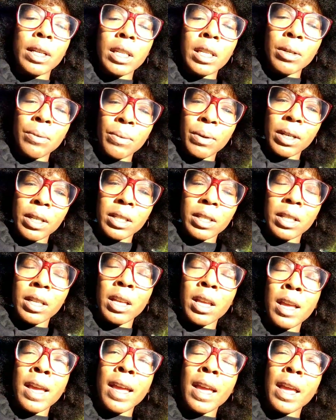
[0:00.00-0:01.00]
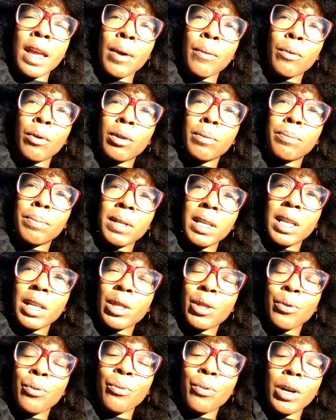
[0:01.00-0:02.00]
anyone, it would be
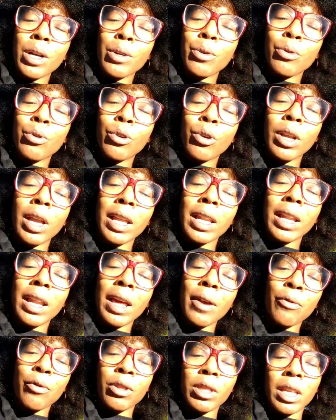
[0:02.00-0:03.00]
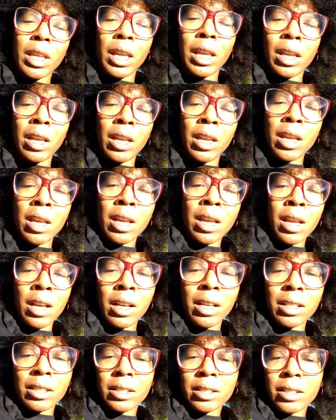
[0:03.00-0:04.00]
the one who created everything,
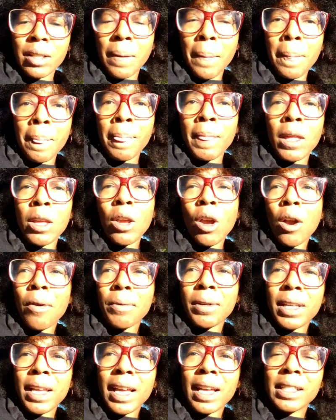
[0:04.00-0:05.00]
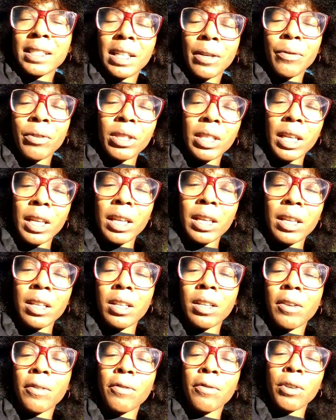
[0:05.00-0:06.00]
because He already has everything
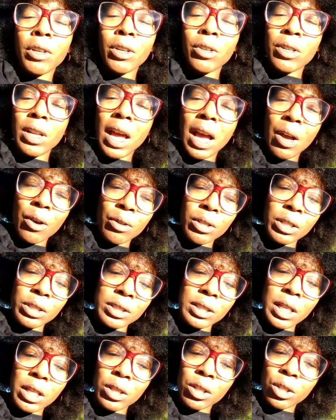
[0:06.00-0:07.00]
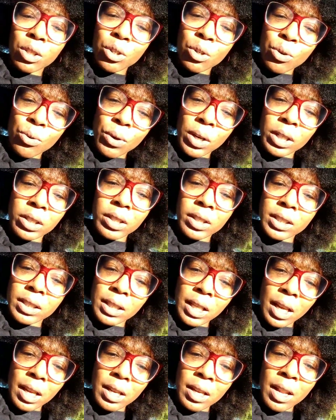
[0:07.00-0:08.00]
figured out. There's nothing new under the
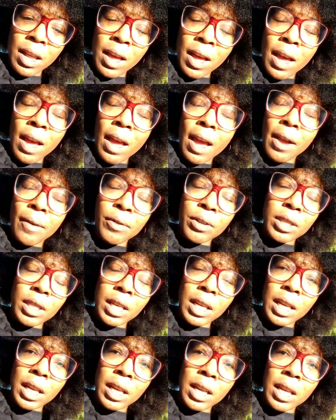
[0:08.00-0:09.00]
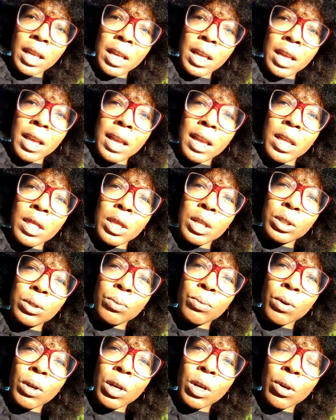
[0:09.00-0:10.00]
sun. Everything in this
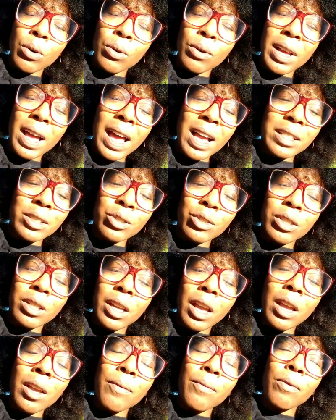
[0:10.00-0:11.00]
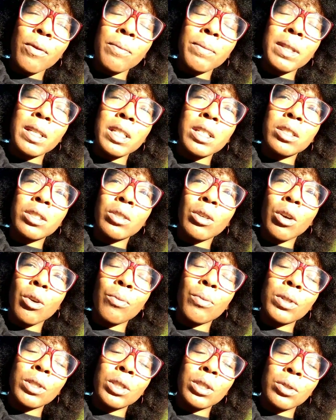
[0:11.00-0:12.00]
world actually came from these
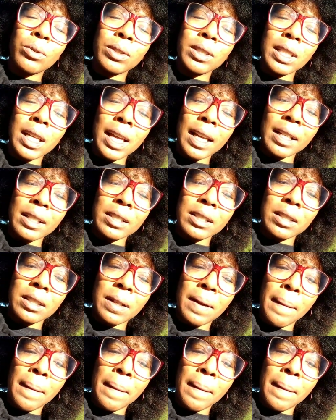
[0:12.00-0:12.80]
original texts.